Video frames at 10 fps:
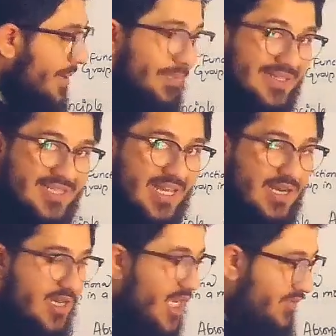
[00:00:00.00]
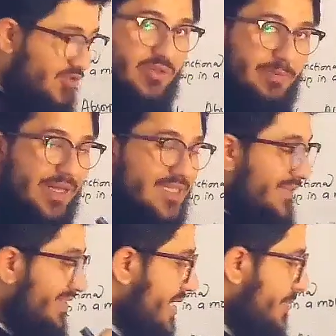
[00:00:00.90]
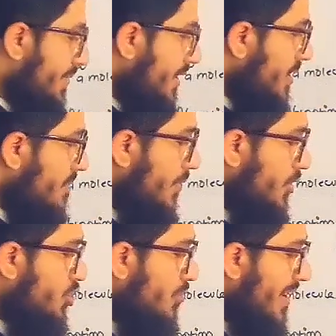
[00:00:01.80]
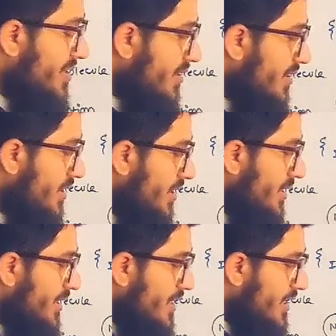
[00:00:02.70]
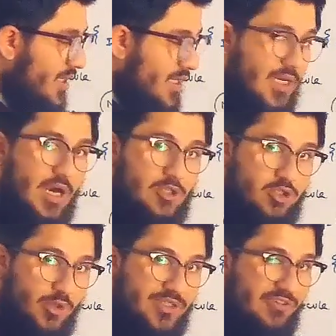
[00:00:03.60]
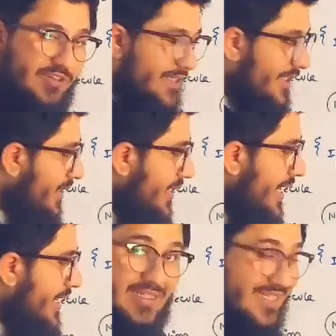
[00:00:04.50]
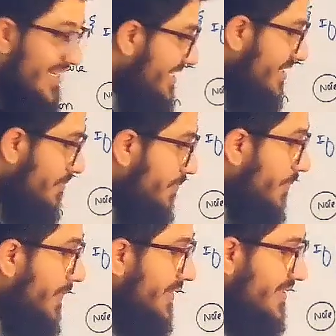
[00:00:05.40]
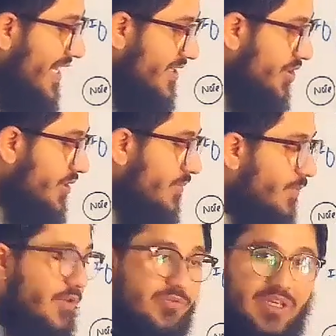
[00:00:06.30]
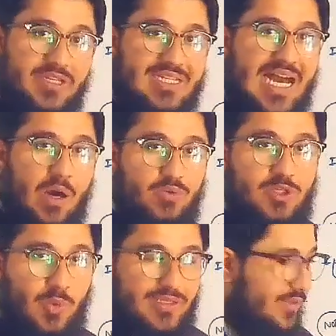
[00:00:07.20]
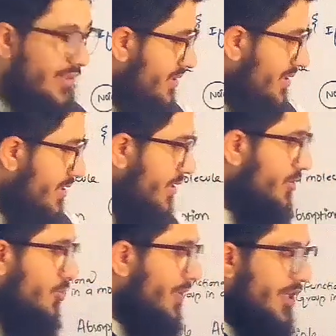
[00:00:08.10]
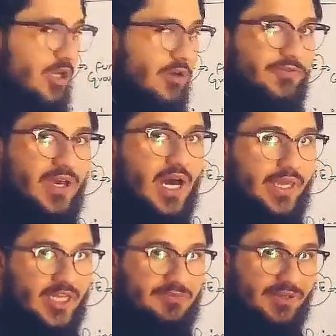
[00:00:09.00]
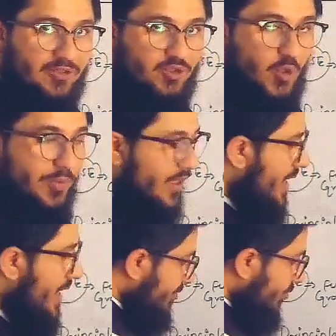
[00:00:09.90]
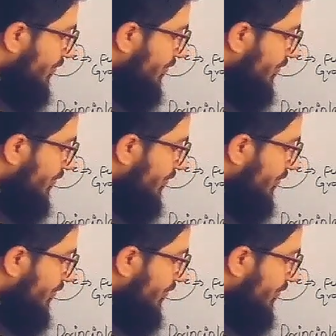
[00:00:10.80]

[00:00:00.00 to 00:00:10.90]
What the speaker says: sample cell, in which we will place our sample, monochromator, also known as filter, and a slit detector, readout device. This is the instrumentation of the IR spectroscopy. Now